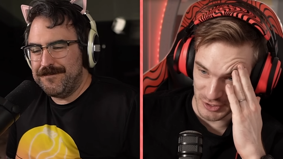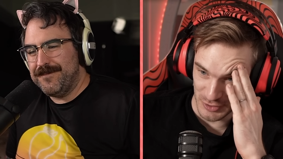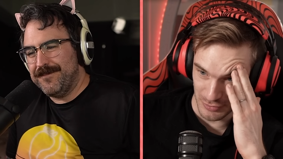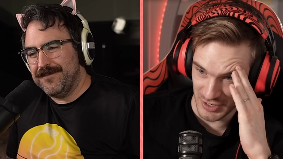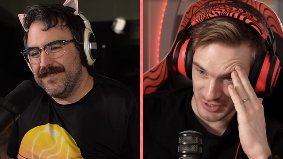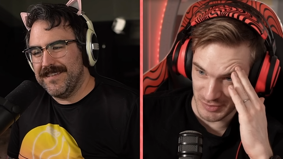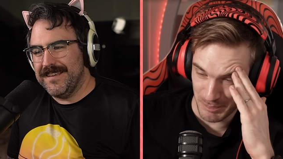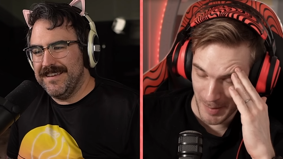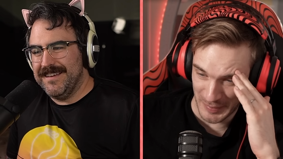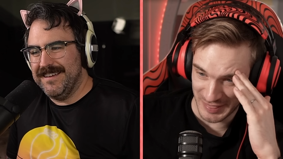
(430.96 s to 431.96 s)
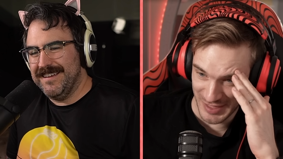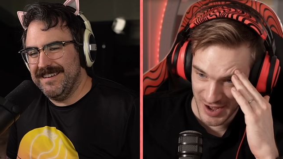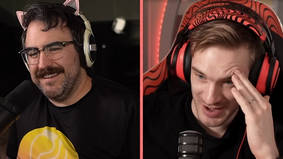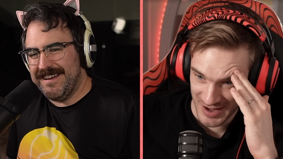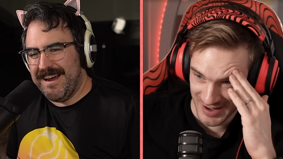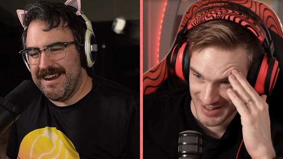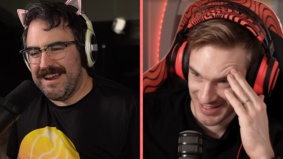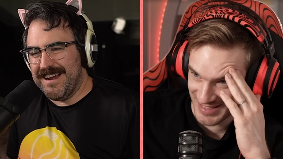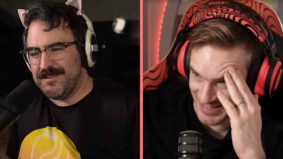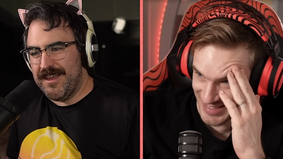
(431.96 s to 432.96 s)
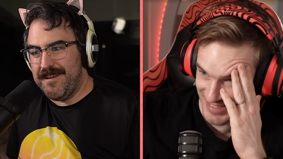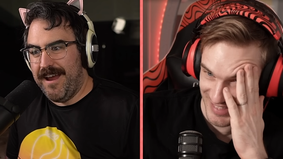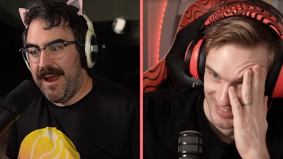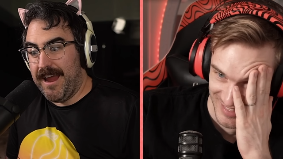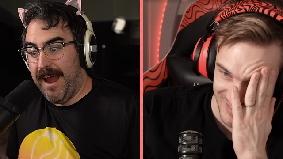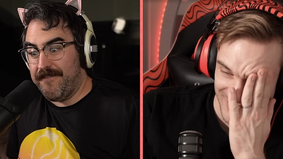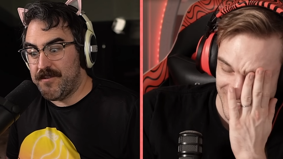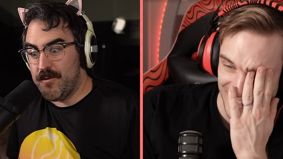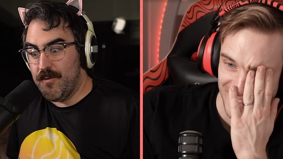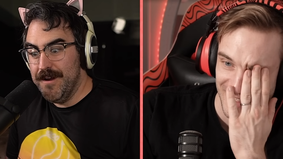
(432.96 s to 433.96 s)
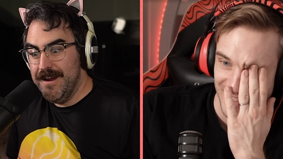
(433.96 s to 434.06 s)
Speaker 1: to do the puppet thing. I got the, I have to.